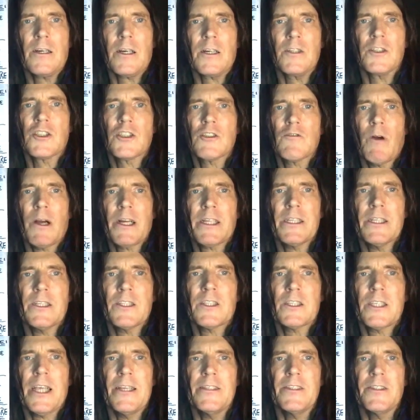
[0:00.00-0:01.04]

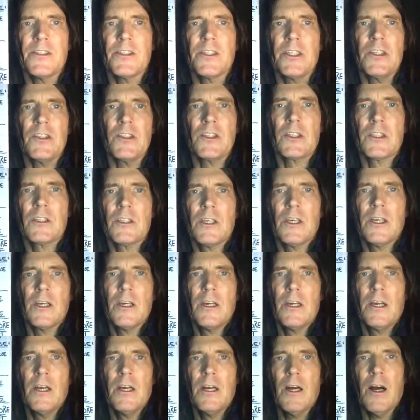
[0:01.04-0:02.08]
constructed sentences.
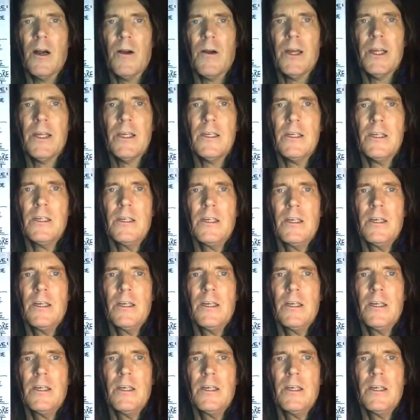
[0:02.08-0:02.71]
All right.